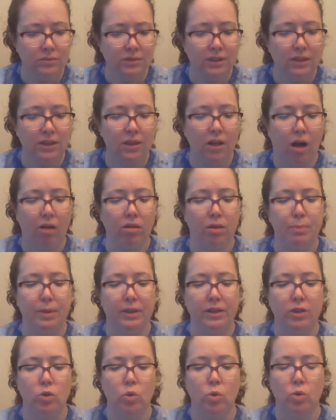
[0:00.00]

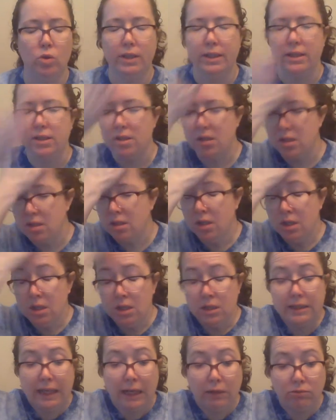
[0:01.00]
Gollopin Gorgons.
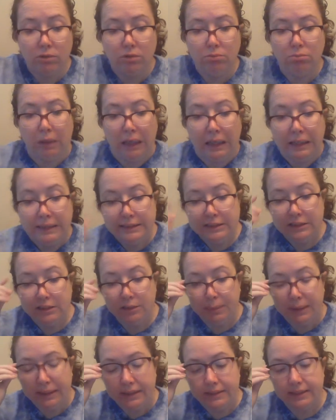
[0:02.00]
That reminds
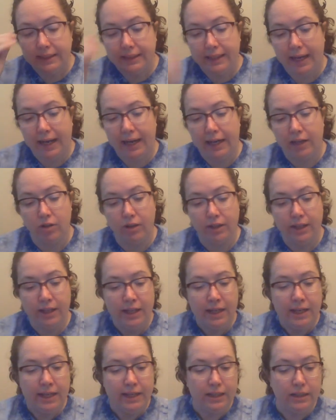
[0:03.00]
me, said Hagrid,
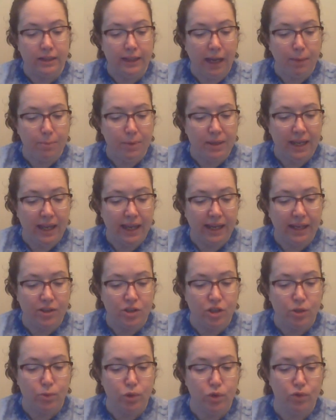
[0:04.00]
clapping a hand
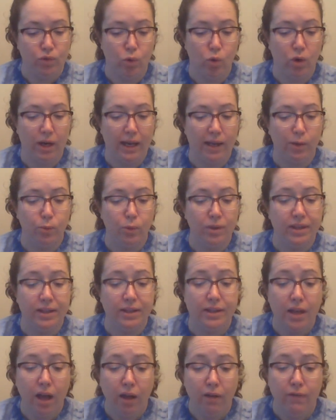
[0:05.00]
to his forehead with
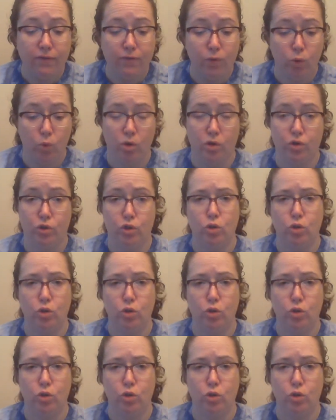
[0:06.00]
enough force to